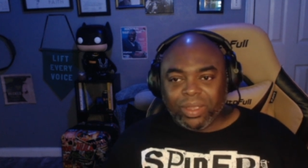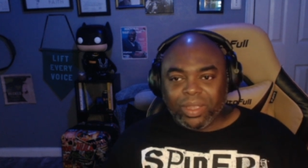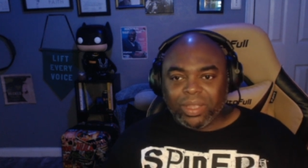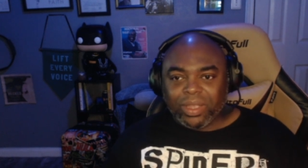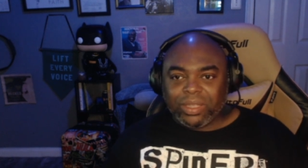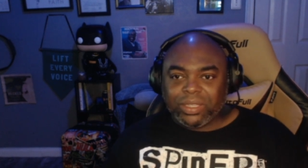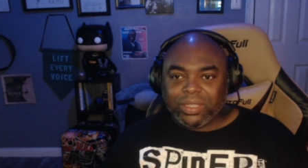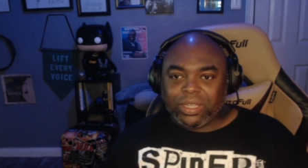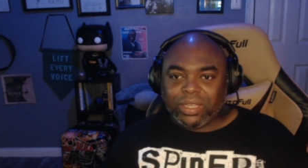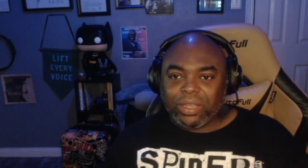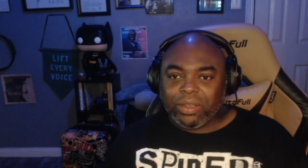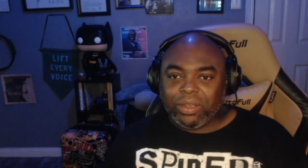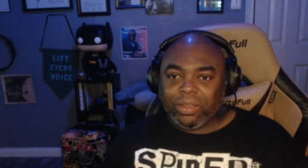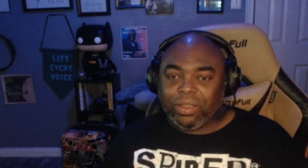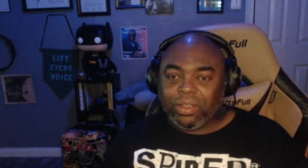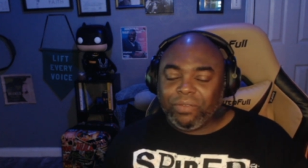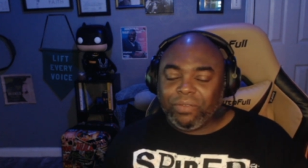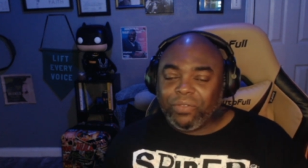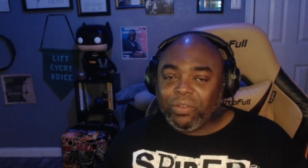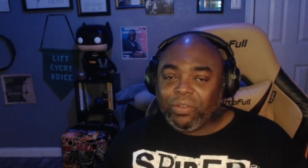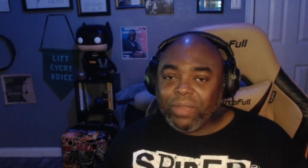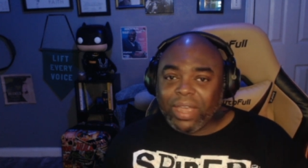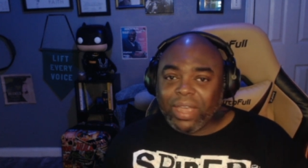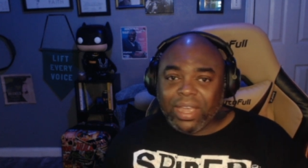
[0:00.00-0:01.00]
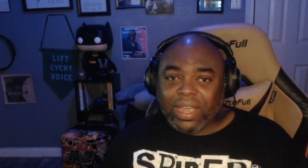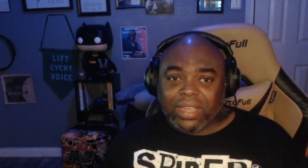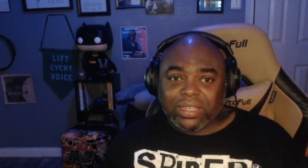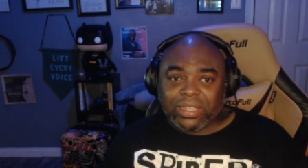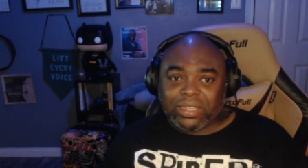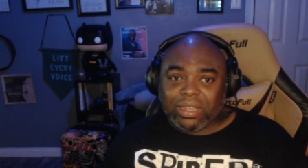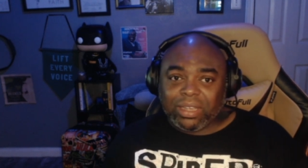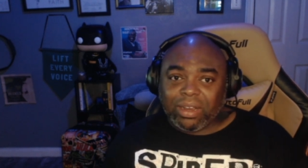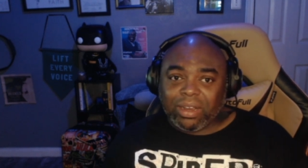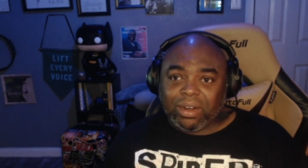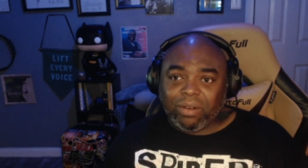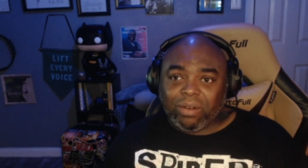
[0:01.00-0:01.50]
So if you guys
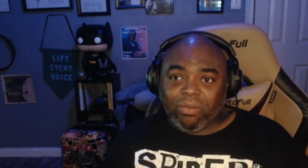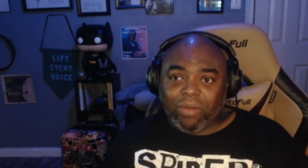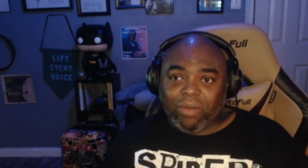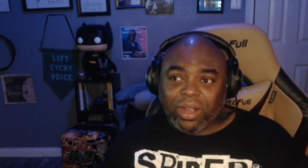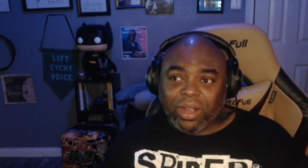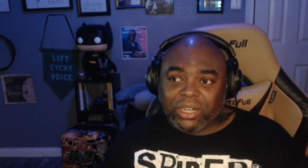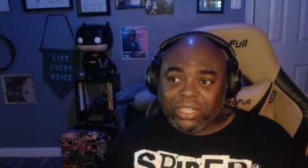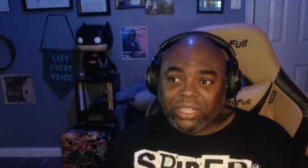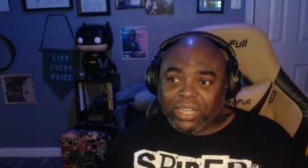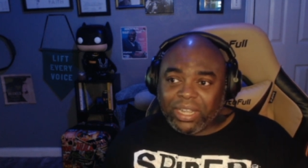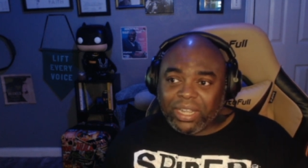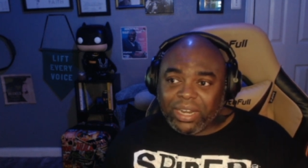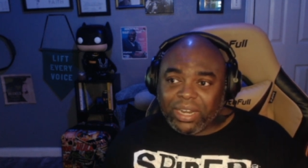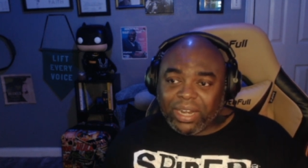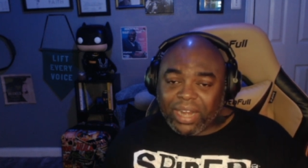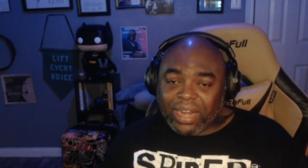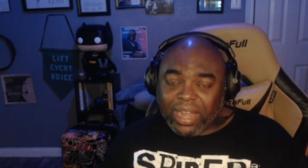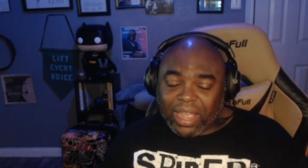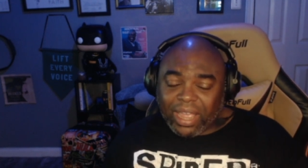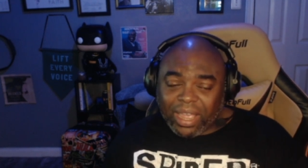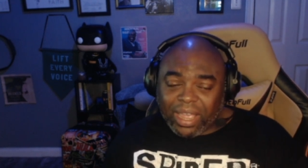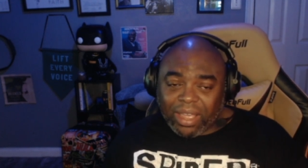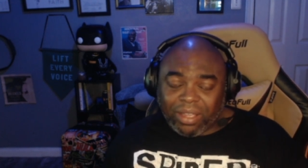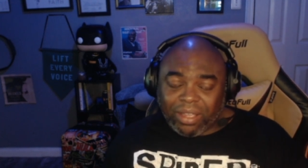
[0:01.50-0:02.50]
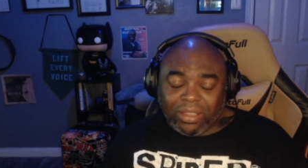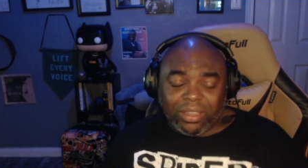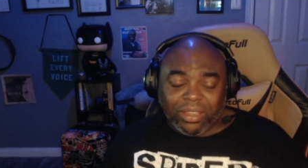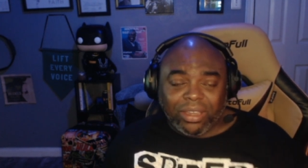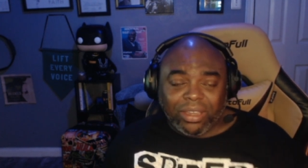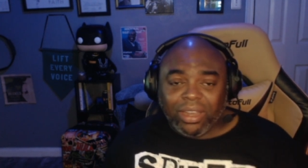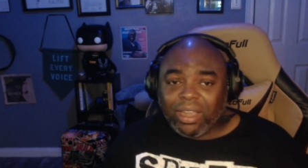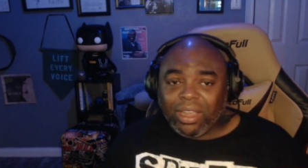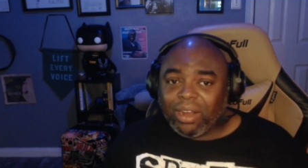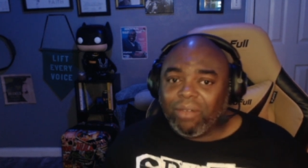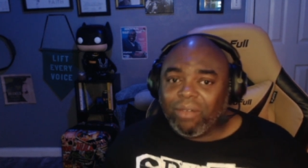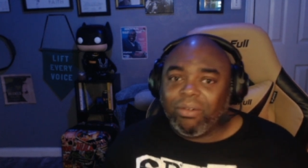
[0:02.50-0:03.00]
aren't watching it now, you're
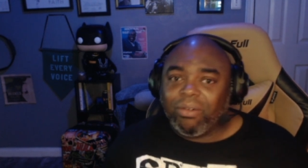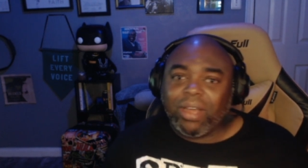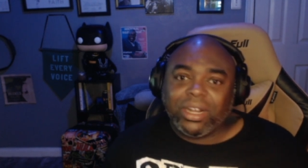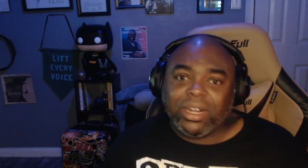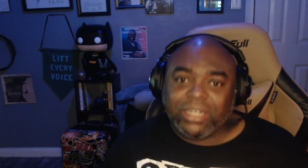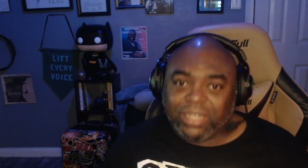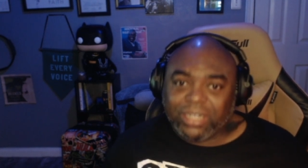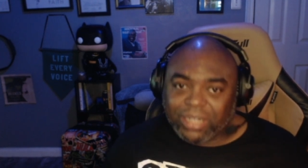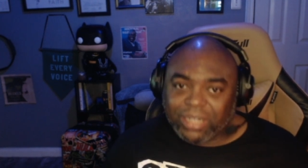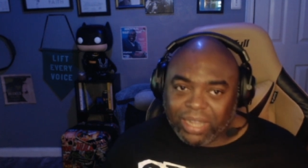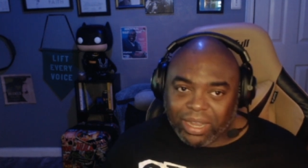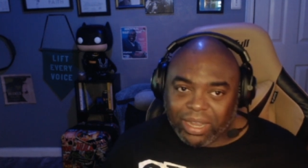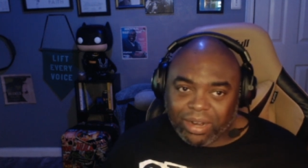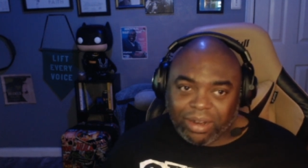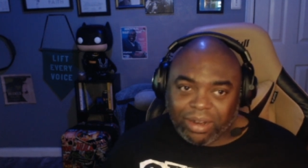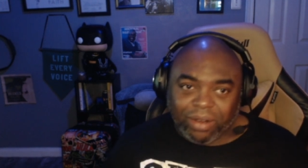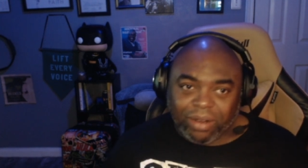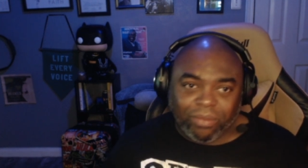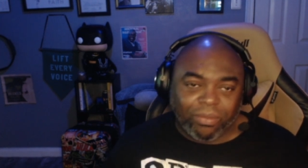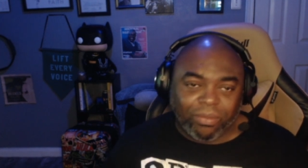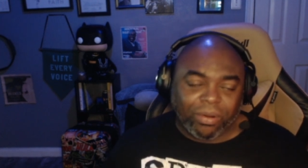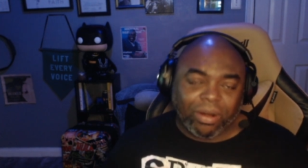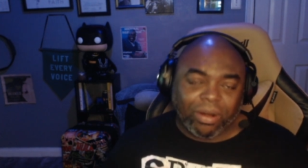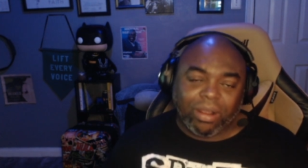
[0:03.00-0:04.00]
gonna watch it later. We're